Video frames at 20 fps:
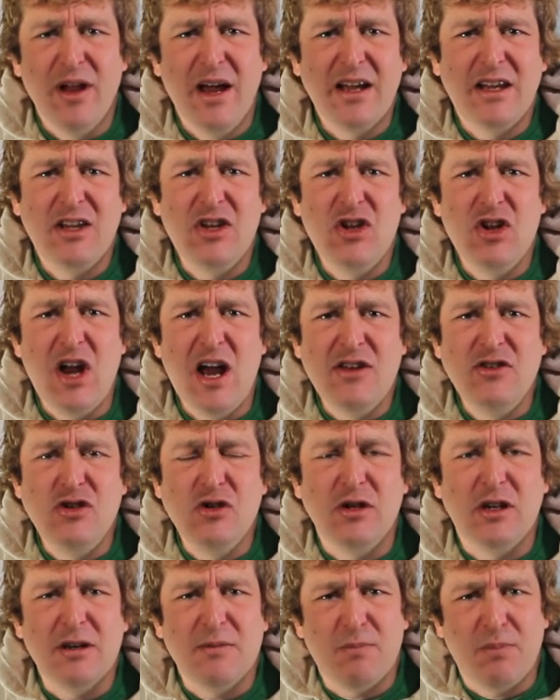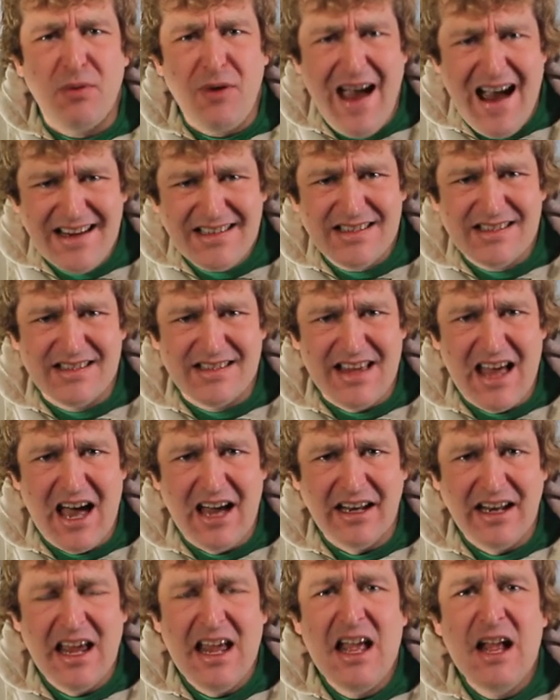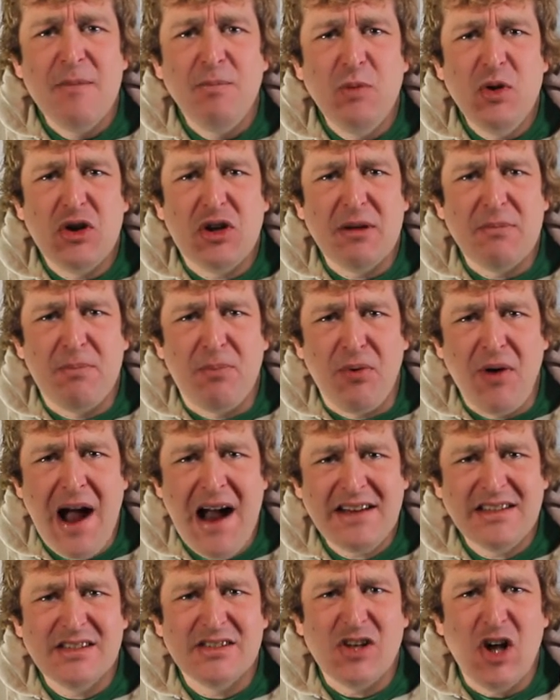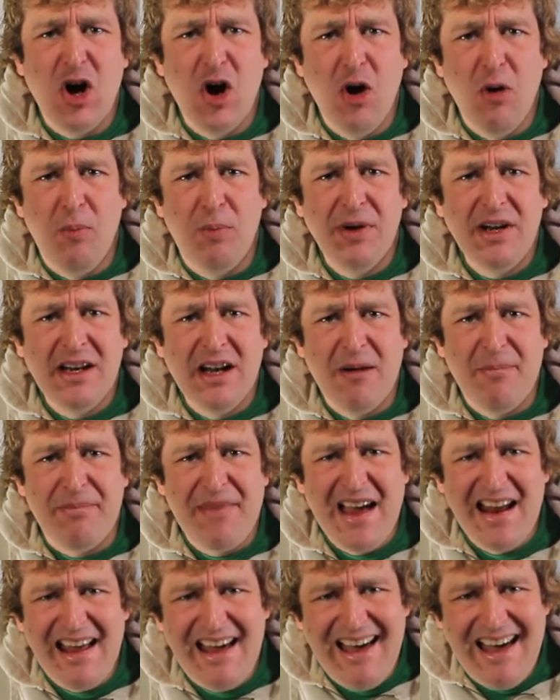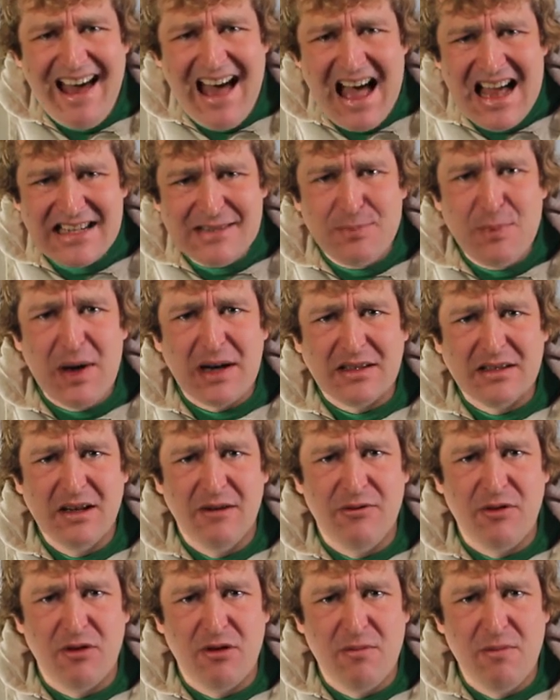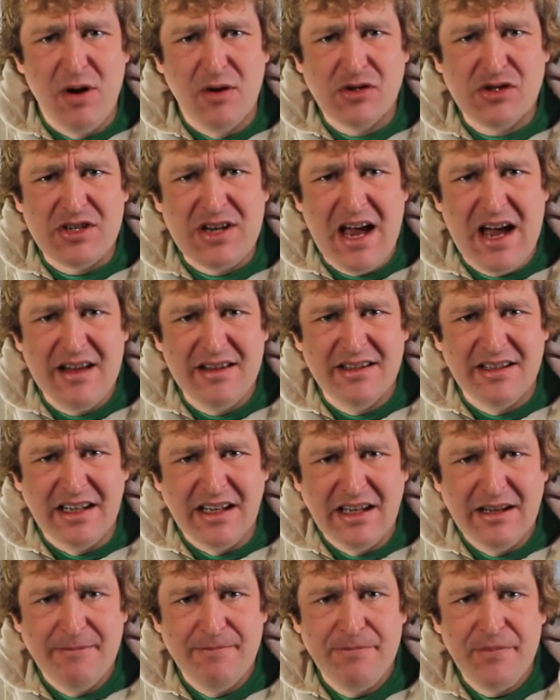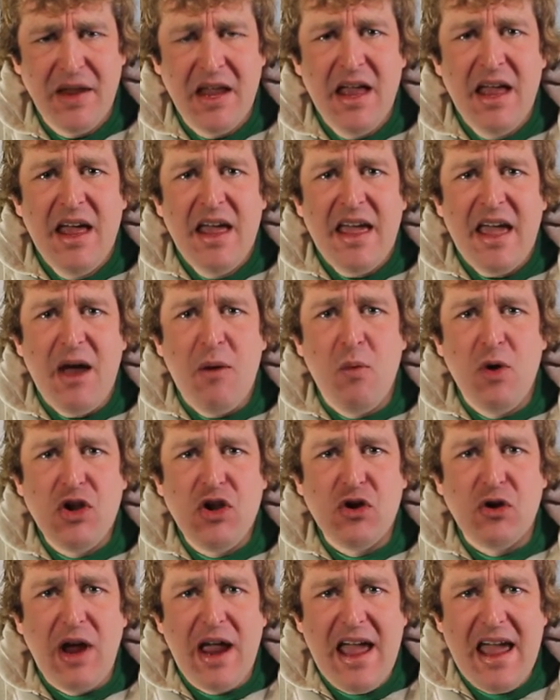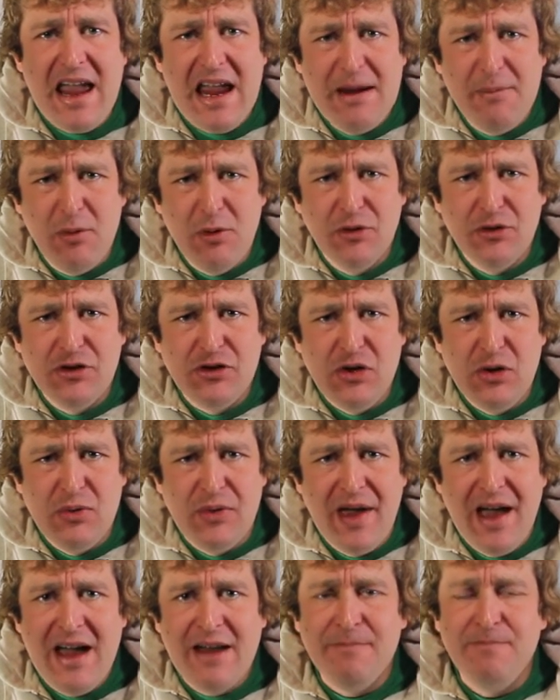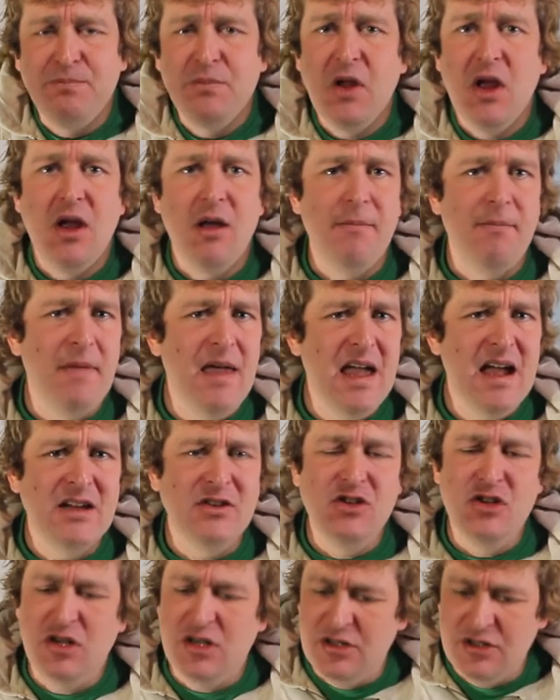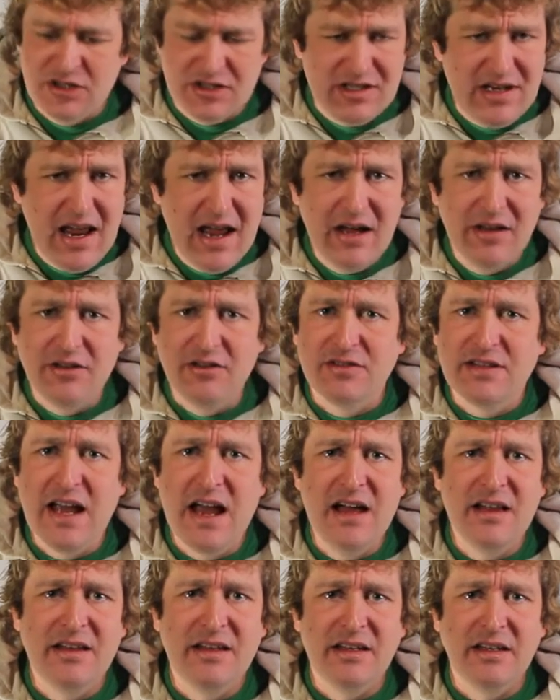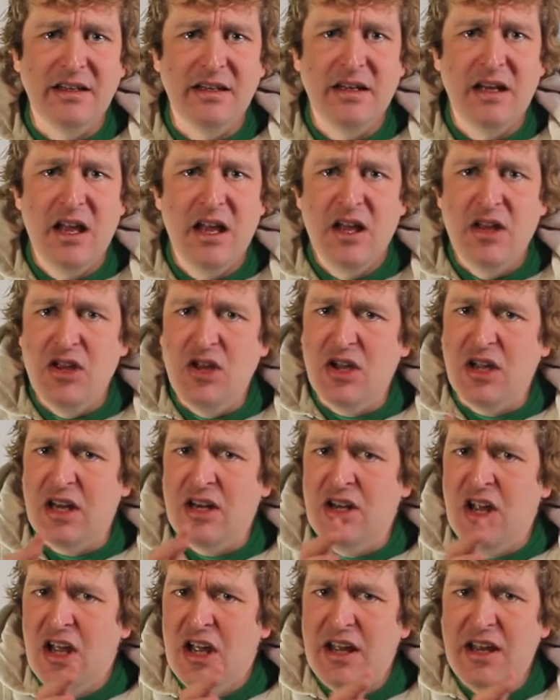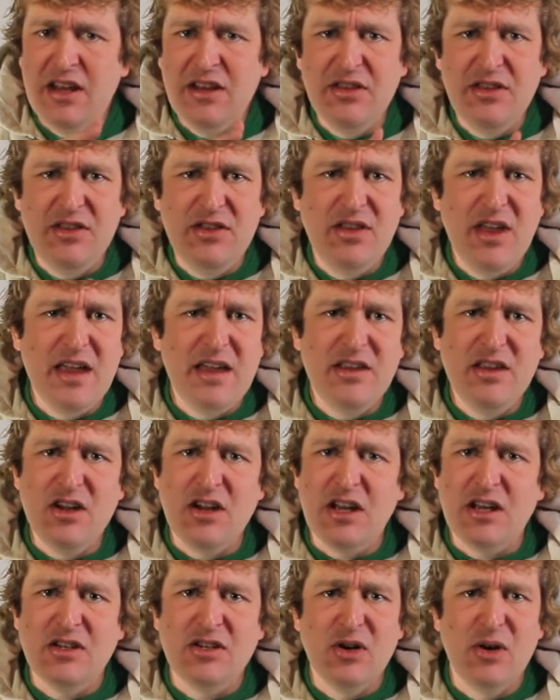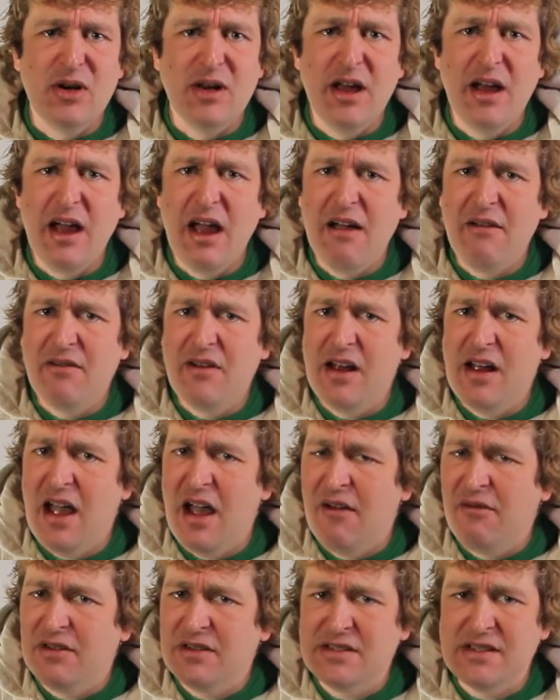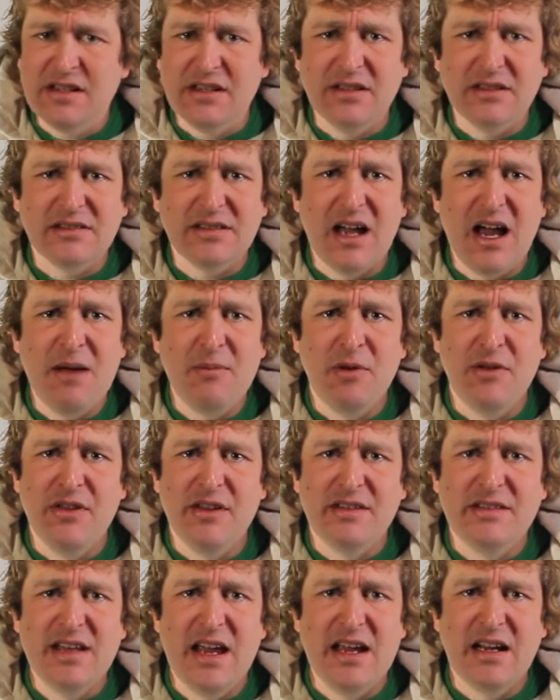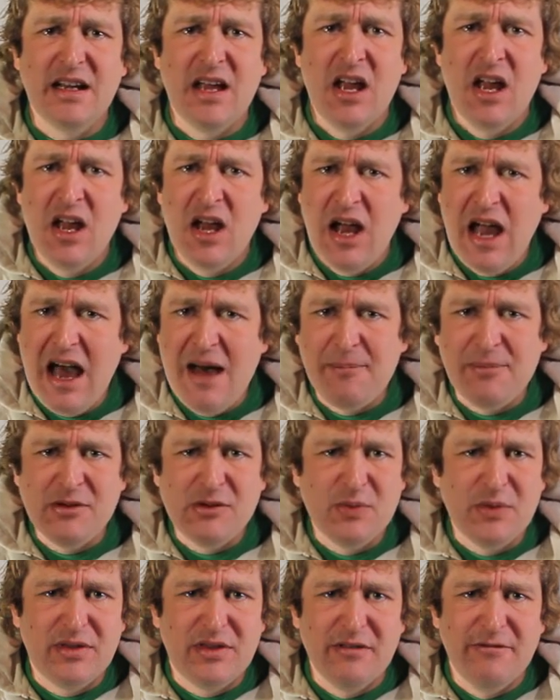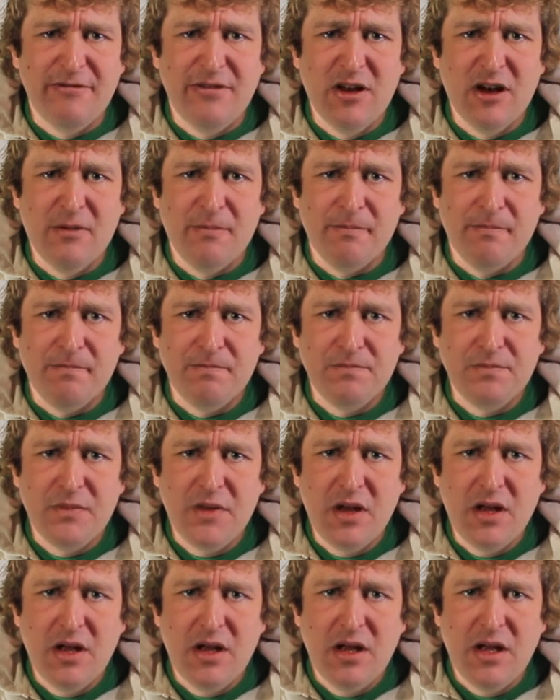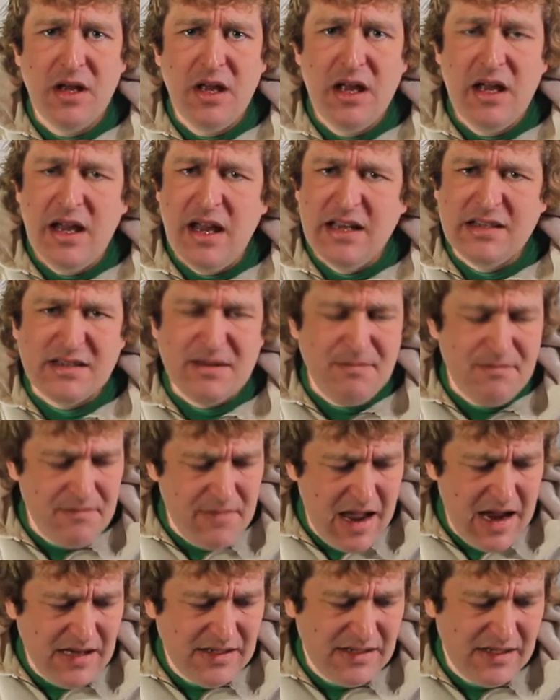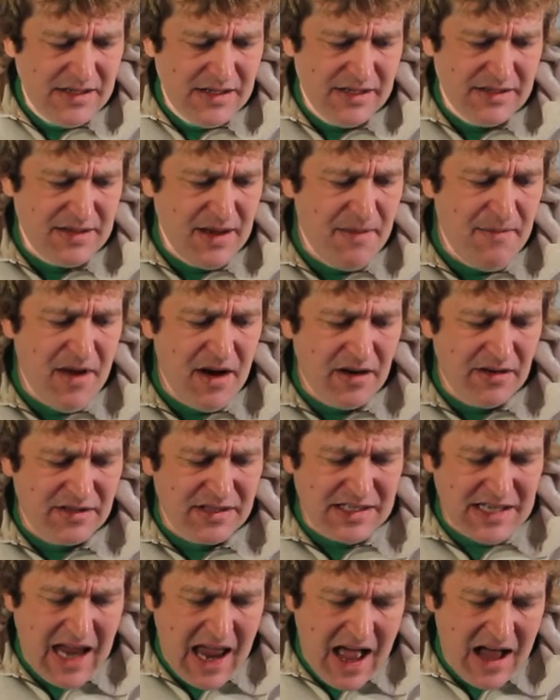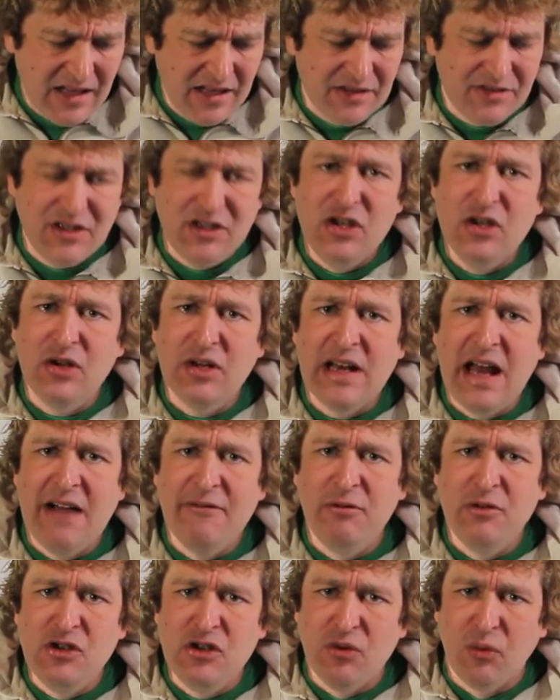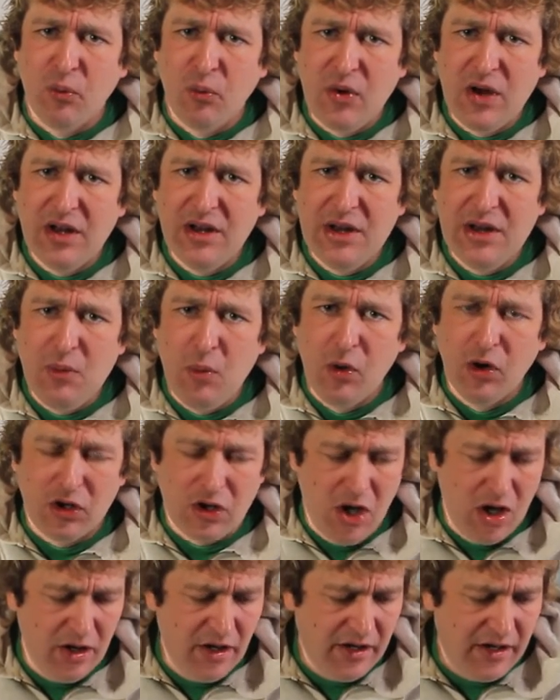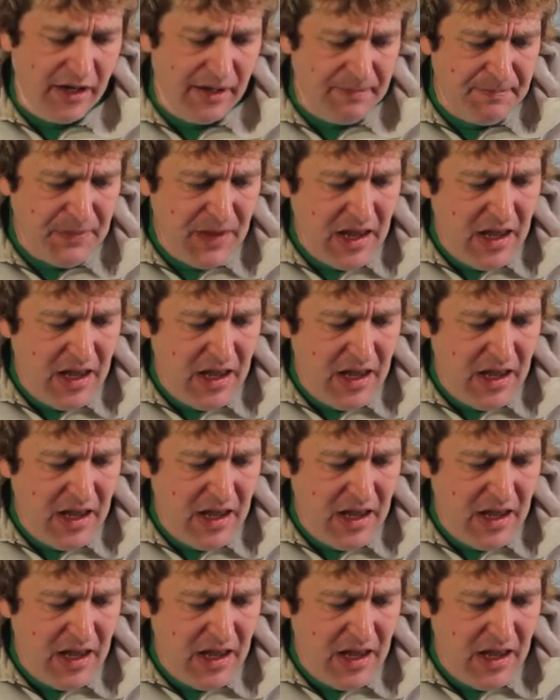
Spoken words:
And you can practice that. You can practice opening up that aspect of your emotionality. And when you're able to do that, man, you can just nail your talent. You can do it every single time when the take happens with the film. It's amazing the amount of talent that you can have when you really work hard at it.